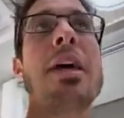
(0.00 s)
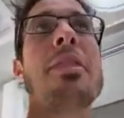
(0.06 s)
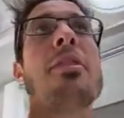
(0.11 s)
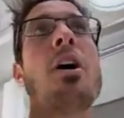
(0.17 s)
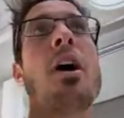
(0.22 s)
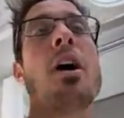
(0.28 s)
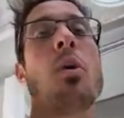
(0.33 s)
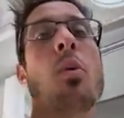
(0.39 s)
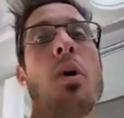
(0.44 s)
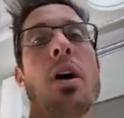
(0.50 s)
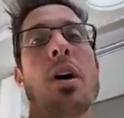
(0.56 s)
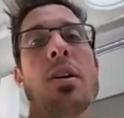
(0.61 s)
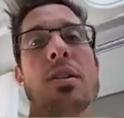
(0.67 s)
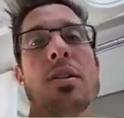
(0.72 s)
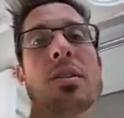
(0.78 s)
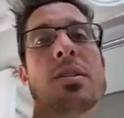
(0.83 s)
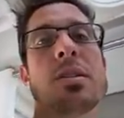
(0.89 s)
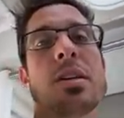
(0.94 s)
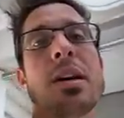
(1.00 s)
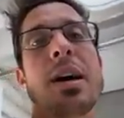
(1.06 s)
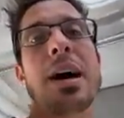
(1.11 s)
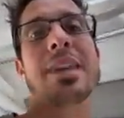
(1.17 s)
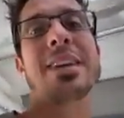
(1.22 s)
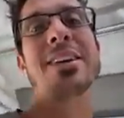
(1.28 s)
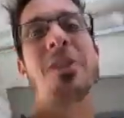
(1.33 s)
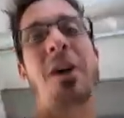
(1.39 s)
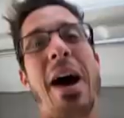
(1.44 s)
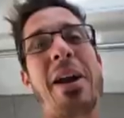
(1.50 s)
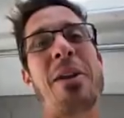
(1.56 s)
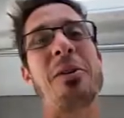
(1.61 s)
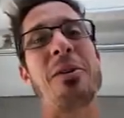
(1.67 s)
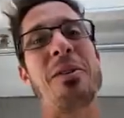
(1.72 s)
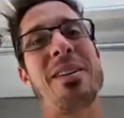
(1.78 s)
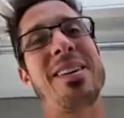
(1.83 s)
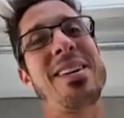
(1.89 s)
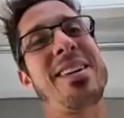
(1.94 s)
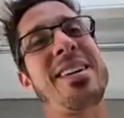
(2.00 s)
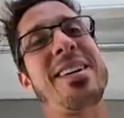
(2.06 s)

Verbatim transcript: thought was, you know, I don't